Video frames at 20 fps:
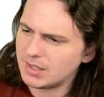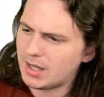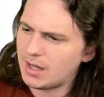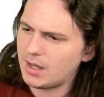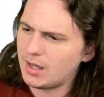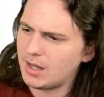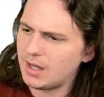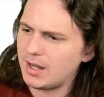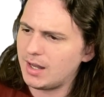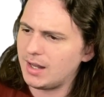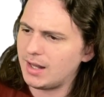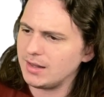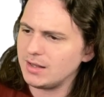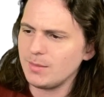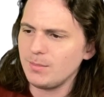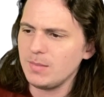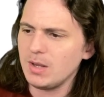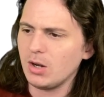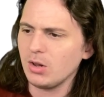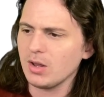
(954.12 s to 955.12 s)
uh,
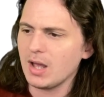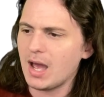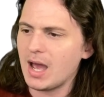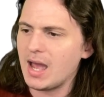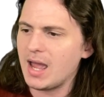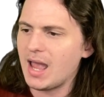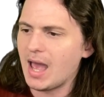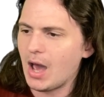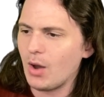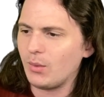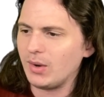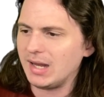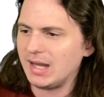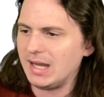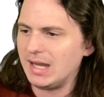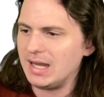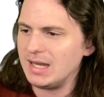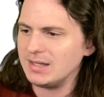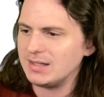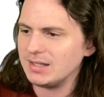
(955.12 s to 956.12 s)
the middle guy I would
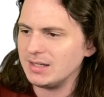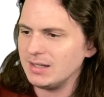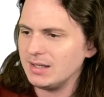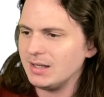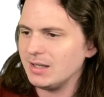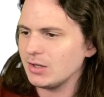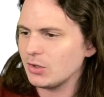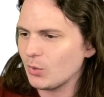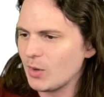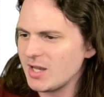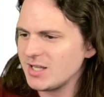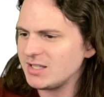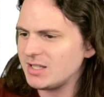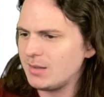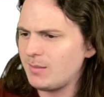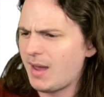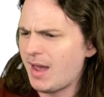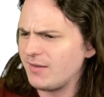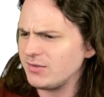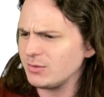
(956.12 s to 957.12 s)
eat. The rest of
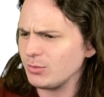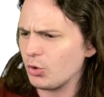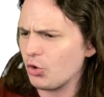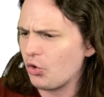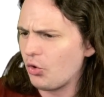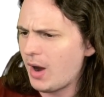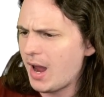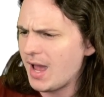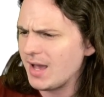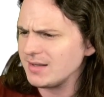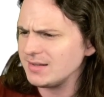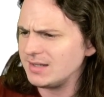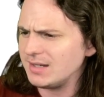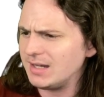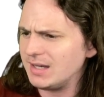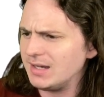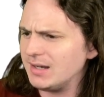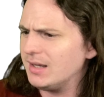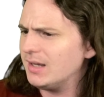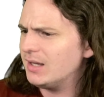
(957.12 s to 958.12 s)
them have some cracks in
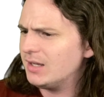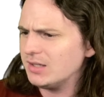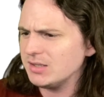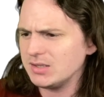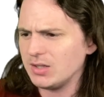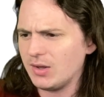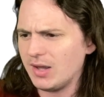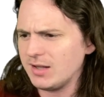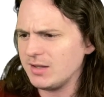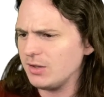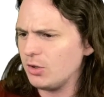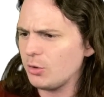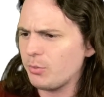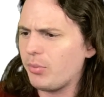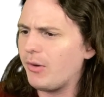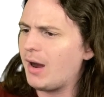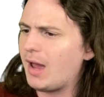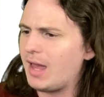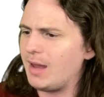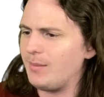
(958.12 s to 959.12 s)
it, so that, they're
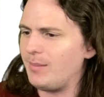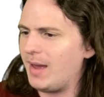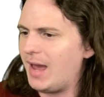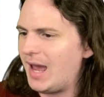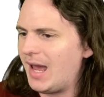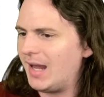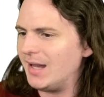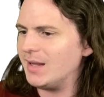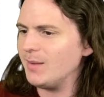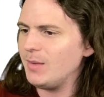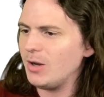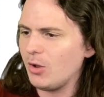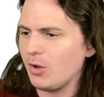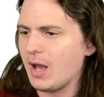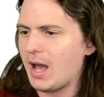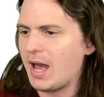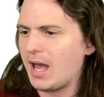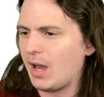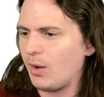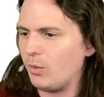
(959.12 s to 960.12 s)
probably bad. The middle
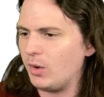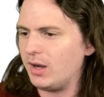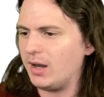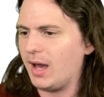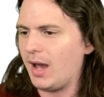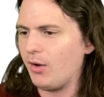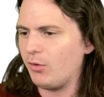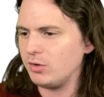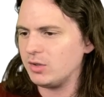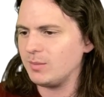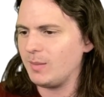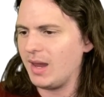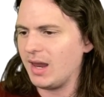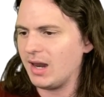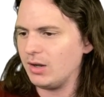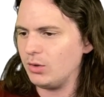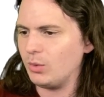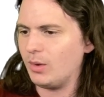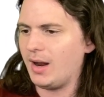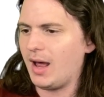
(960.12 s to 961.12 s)
guy, I would I would make
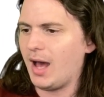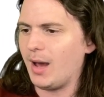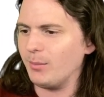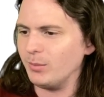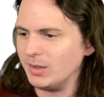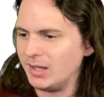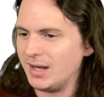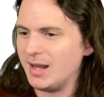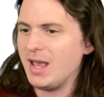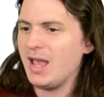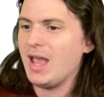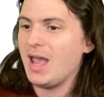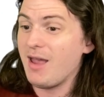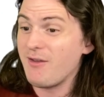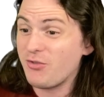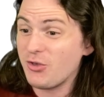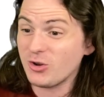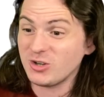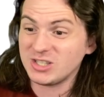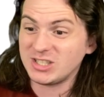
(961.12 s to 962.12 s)
it into an omelet.
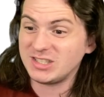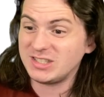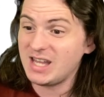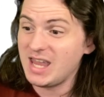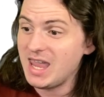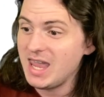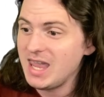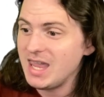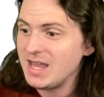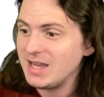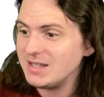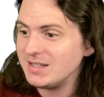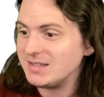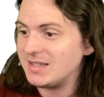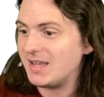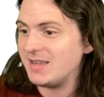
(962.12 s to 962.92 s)
If they're seeds,